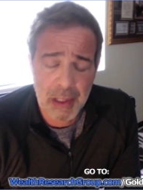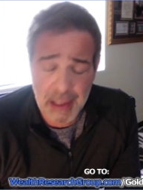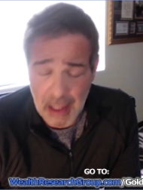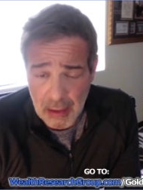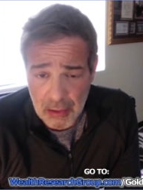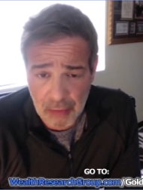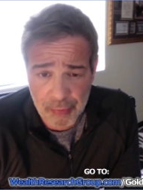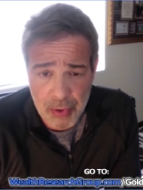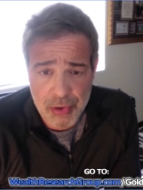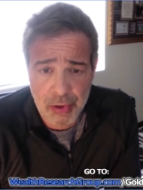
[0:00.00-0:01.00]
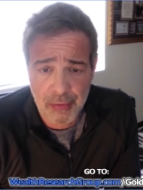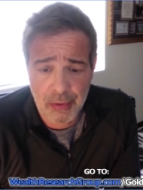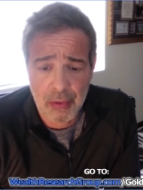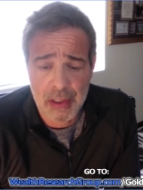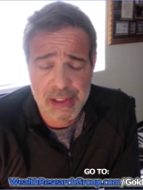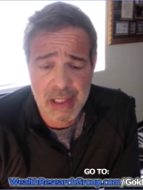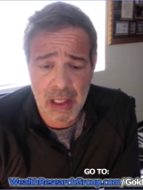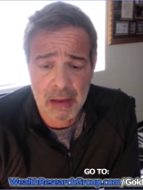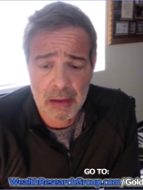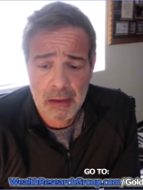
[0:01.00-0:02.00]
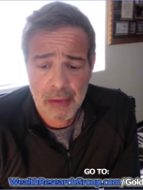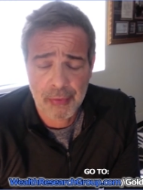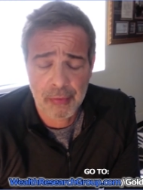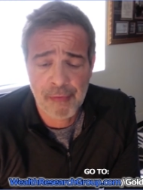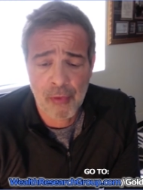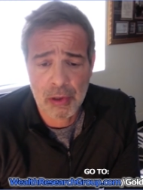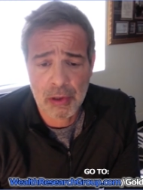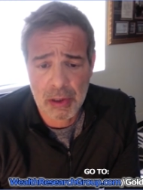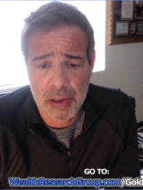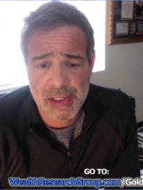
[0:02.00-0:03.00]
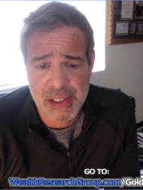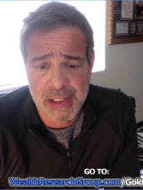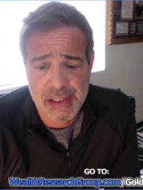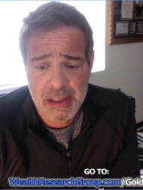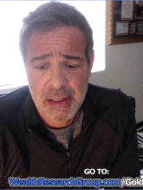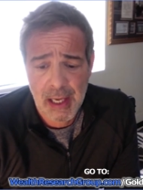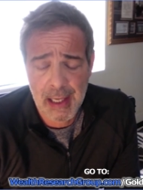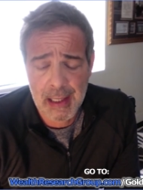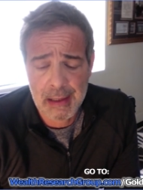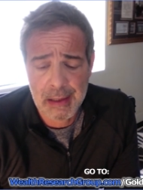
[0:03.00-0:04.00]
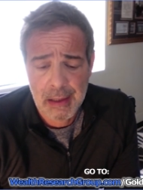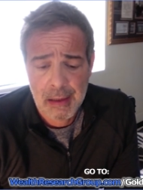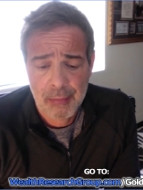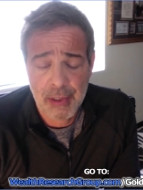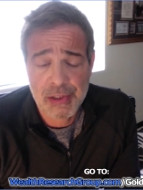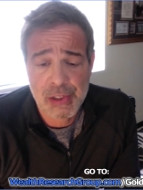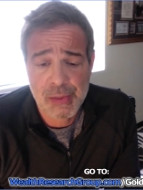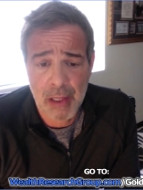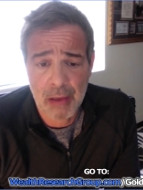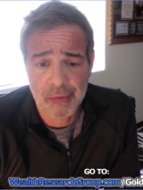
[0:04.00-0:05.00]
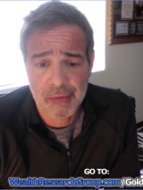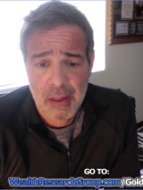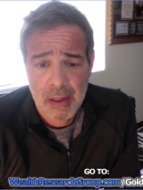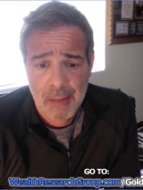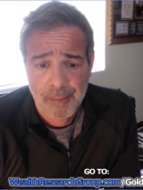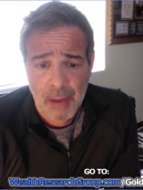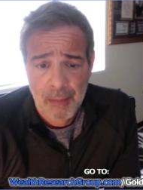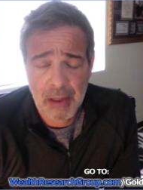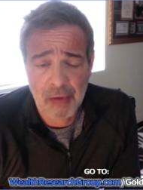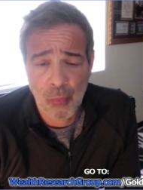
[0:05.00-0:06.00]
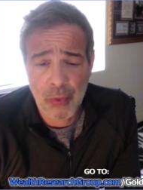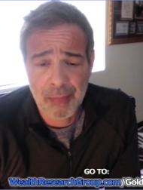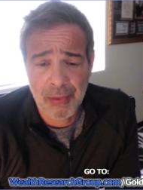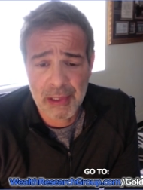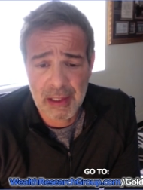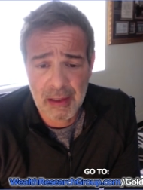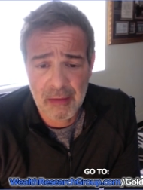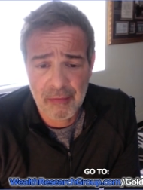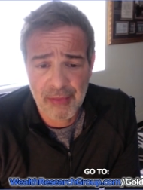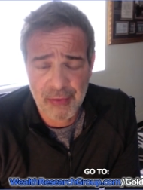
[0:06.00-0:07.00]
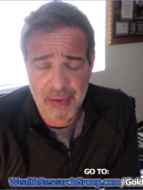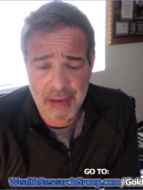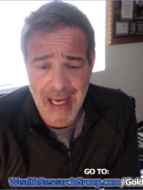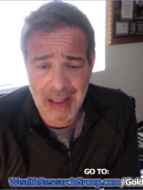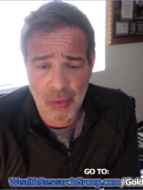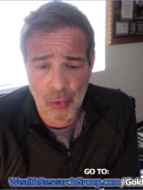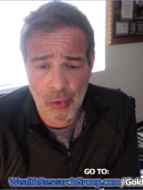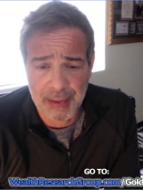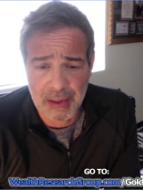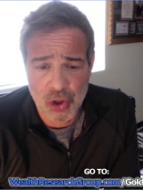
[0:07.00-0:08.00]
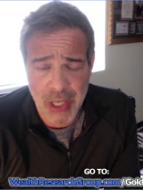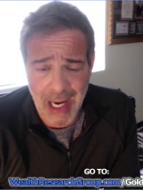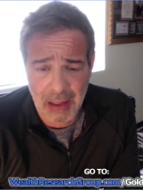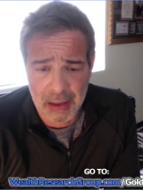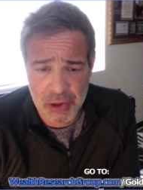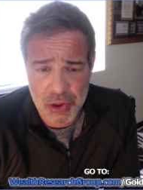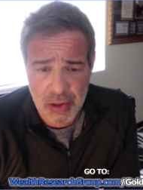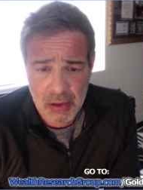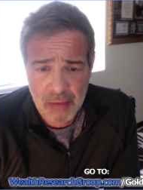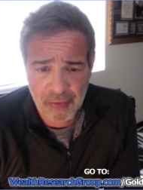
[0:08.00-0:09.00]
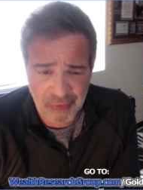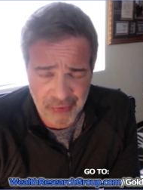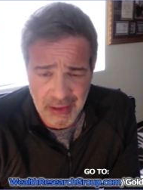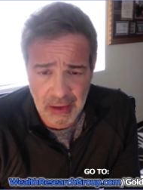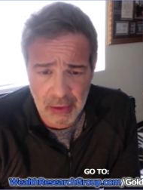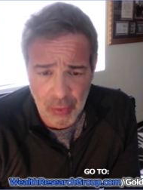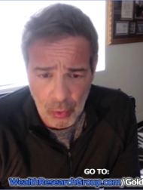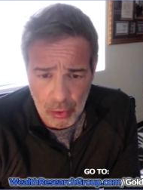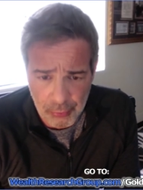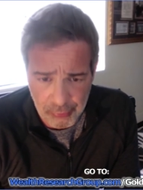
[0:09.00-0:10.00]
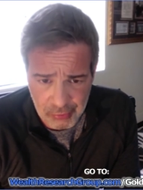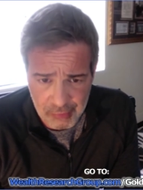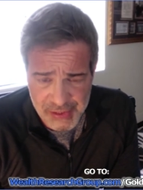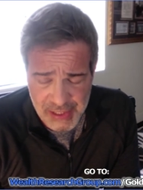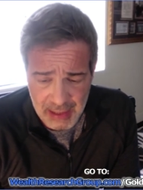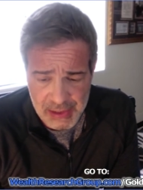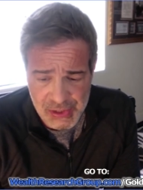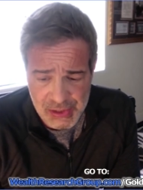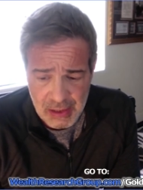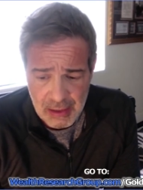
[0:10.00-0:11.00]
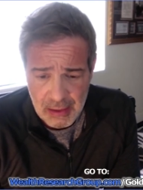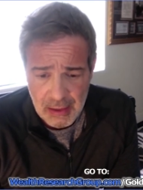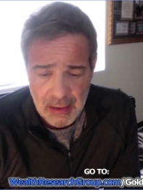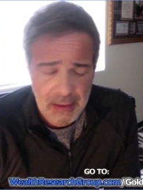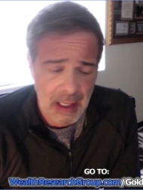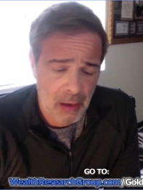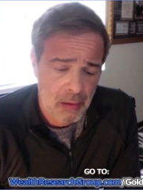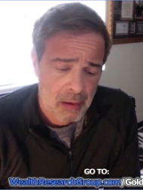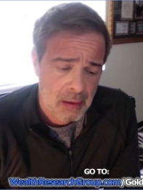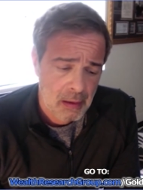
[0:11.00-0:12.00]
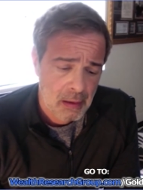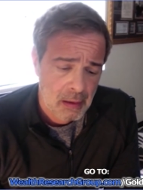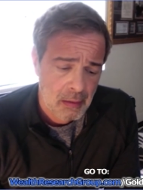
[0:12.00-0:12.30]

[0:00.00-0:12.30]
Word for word: mitigate your exposure to the US dollar through foreign currencies and precious metals, because we believe that the dollar will be challenged for singular world reserve status. Now,